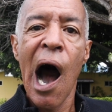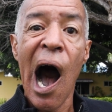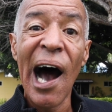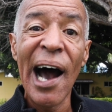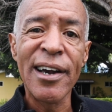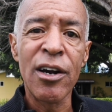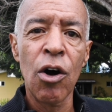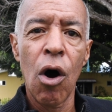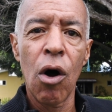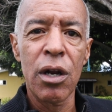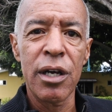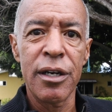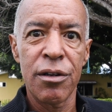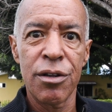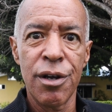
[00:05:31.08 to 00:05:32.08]
I
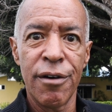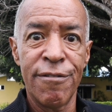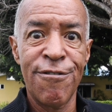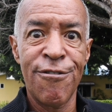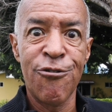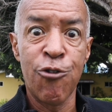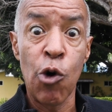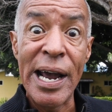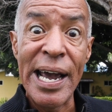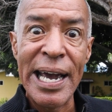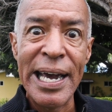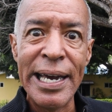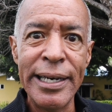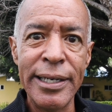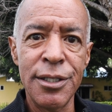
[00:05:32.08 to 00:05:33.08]
call it the
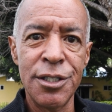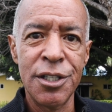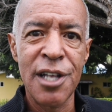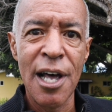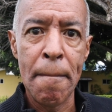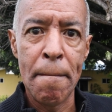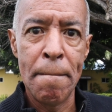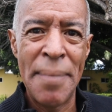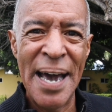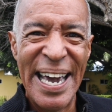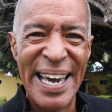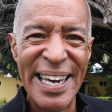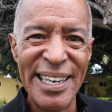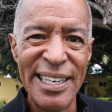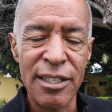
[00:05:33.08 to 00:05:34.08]
phrase that
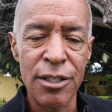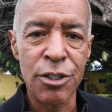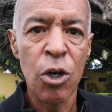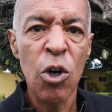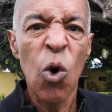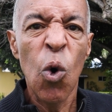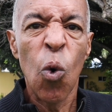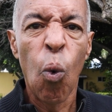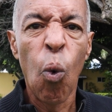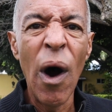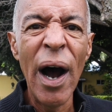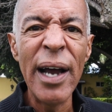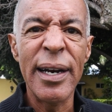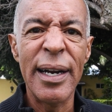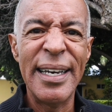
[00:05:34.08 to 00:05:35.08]
pays.
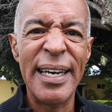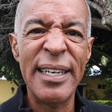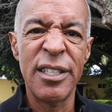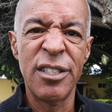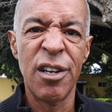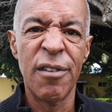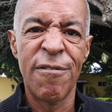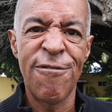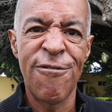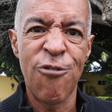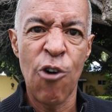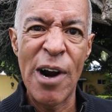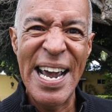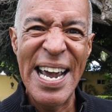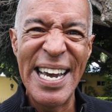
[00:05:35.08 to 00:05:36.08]
What is the
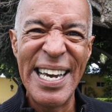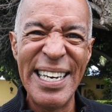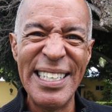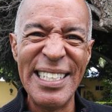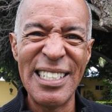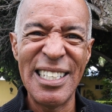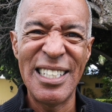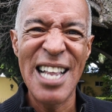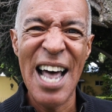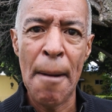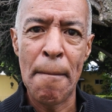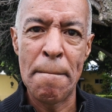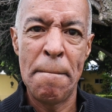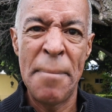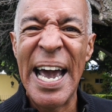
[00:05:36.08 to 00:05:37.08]
phrase
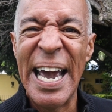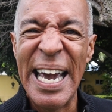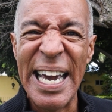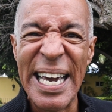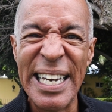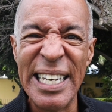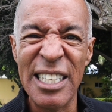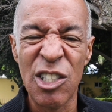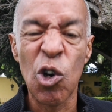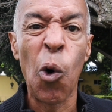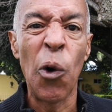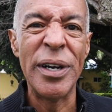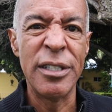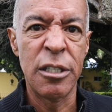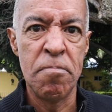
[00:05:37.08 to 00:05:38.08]
that pays
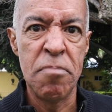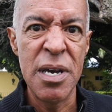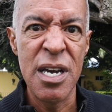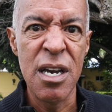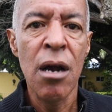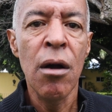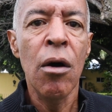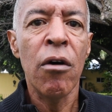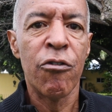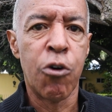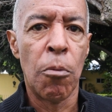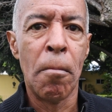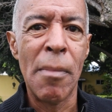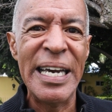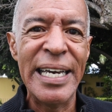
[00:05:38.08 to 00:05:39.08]
going to be
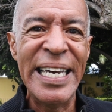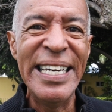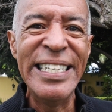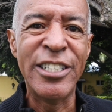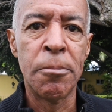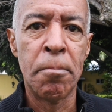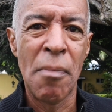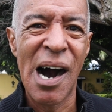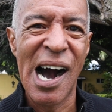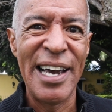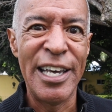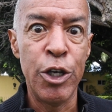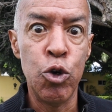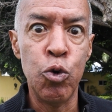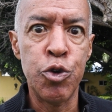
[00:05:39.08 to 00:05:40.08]
from each of my
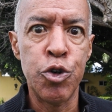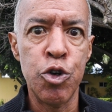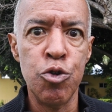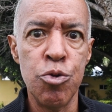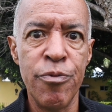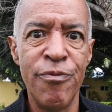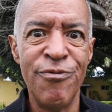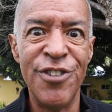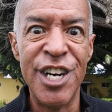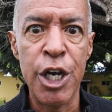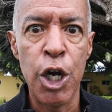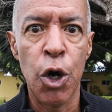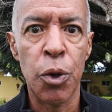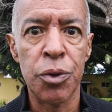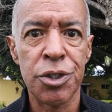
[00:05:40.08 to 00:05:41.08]
YouTube
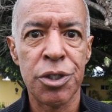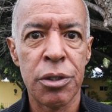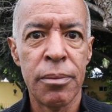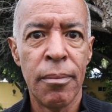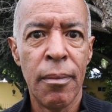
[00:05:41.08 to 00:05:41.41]
videos?